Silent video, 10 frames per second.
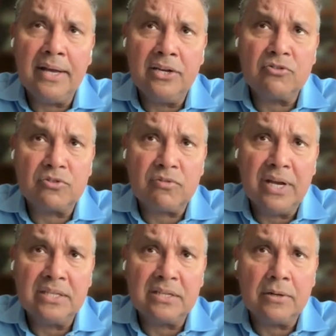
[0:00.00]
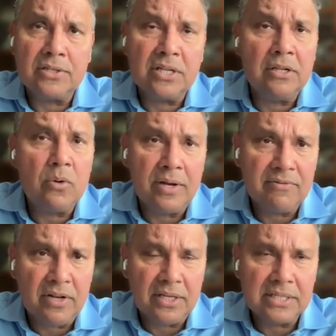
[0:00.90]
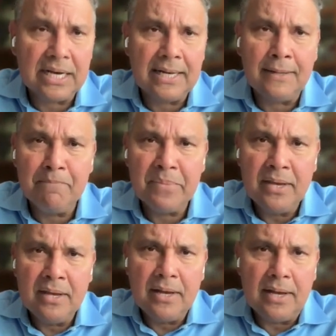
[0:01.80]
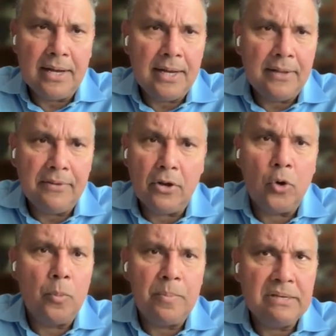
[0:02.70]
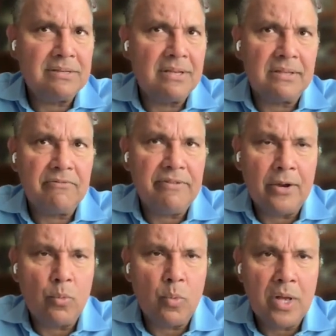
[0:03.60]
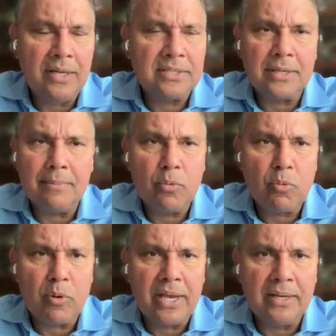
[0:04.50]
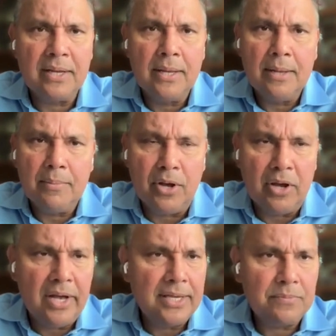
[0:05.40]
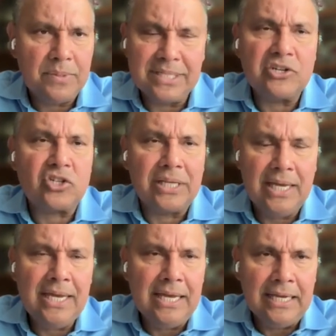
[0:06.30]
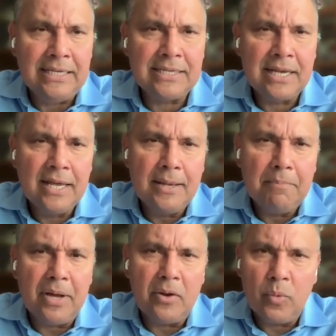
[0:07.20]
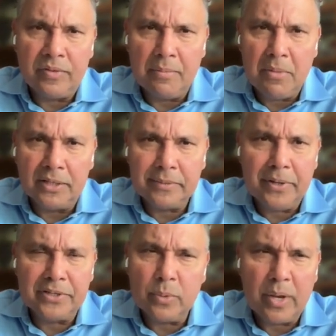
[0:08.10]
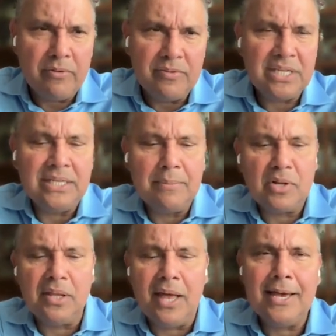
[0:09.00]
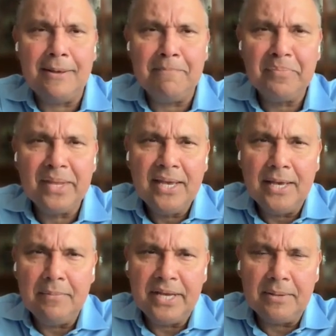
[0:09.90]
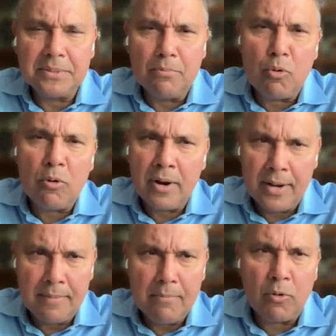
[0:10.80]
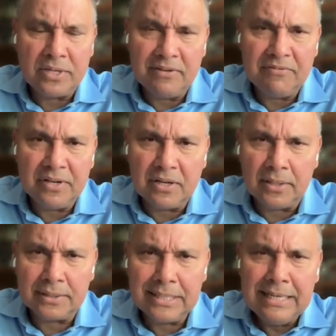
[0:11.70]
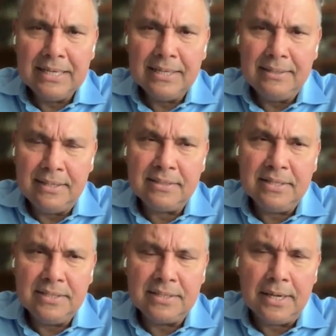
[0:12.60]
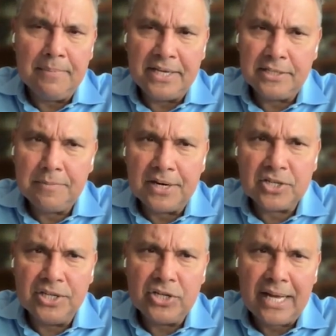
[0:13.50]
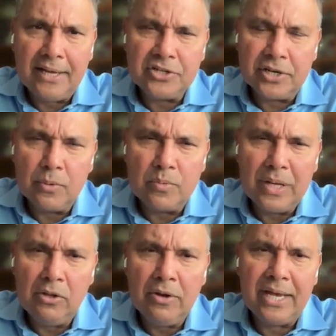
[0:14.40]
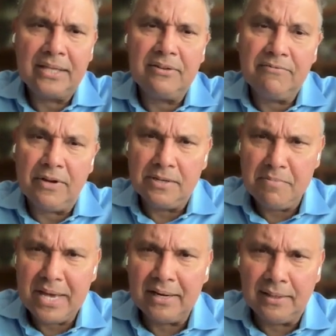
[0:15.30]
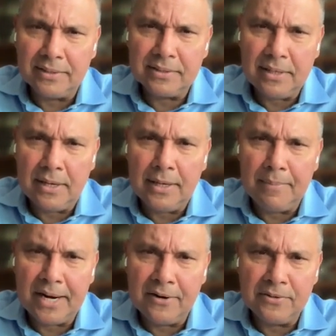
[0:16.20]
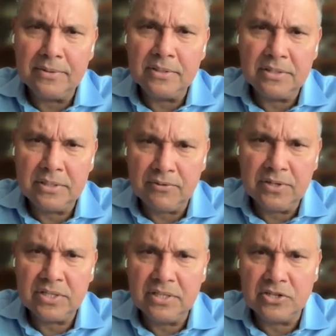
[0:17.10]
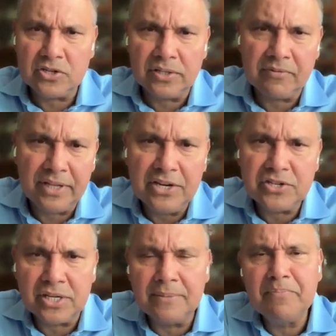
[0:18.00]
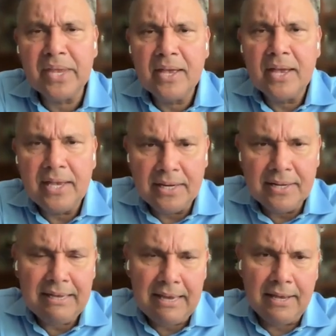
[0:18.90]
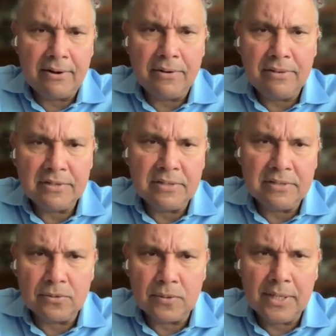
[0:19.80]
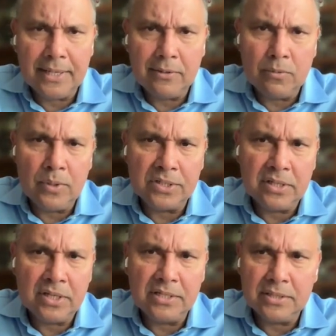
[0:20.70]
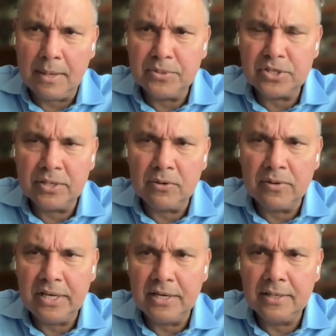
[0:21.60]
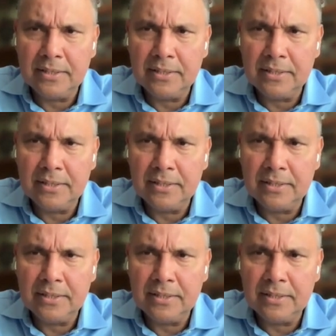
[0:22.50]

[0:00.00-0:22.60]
interest rates are still quite volatile? The hope is that the Fed will at some point pause, potentially ease, but with the multiples the way we've seen them climb, it becomes more and more difficult. This is especially challenging when we look at the fundamentals. Our Cirrus digital deflation indicator, this is sort of like what's the consumption or the